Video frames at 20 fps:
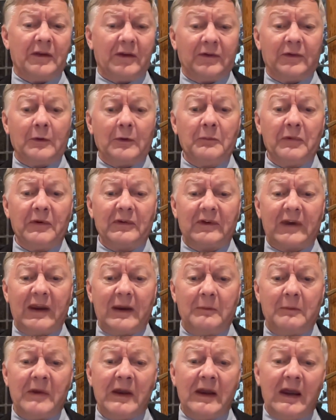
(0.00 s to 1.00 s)
the Simbas
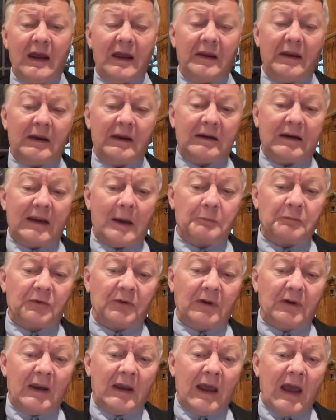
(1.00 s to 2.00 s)
came and they
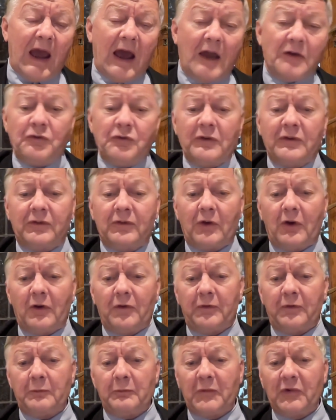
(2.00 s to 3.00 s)
captured hundreds
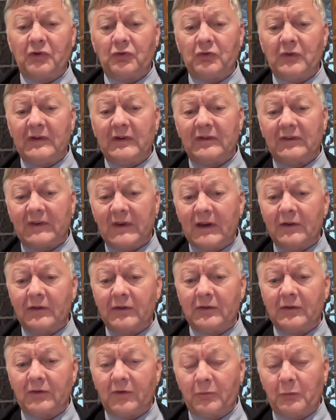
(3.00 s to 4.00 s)
of missionaries,
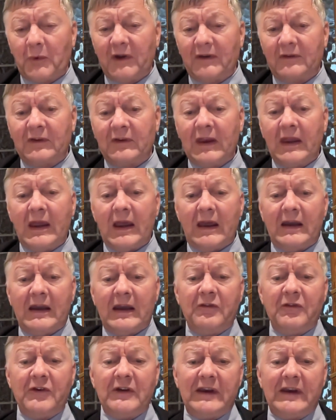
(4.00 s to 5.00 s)
thousands of white, and
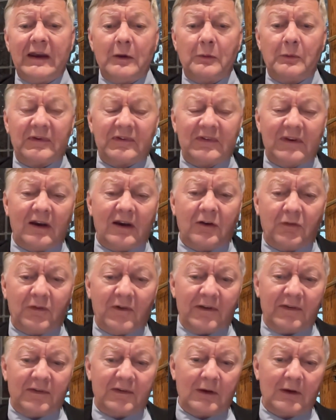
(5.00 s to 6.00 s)
every day they were
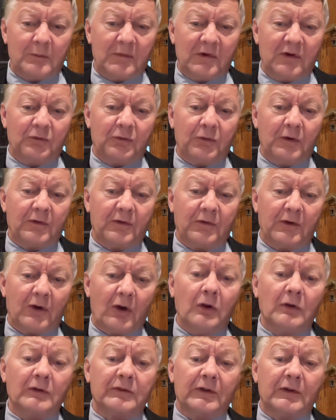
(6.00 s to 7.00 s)
sacrificing them in front of an
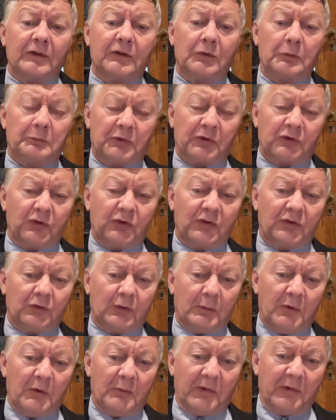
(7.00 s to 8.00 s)
altar to Patrice
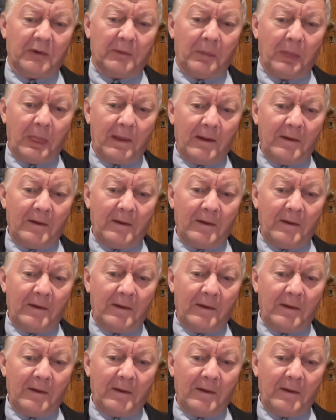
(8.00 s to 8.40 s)
Lumumba,